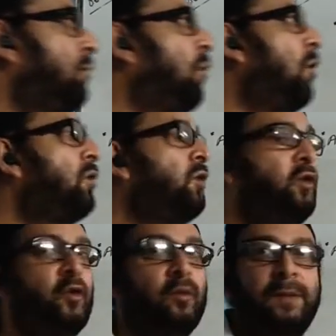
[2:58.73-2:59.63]
What do
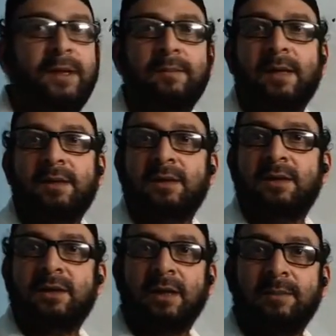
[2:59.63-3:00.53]
you mean by
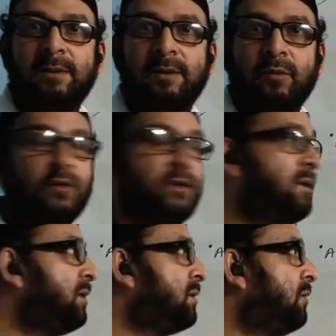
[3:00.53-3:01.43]
this statement? The
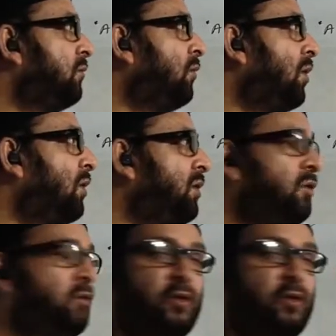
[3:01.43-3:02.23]
question is, what do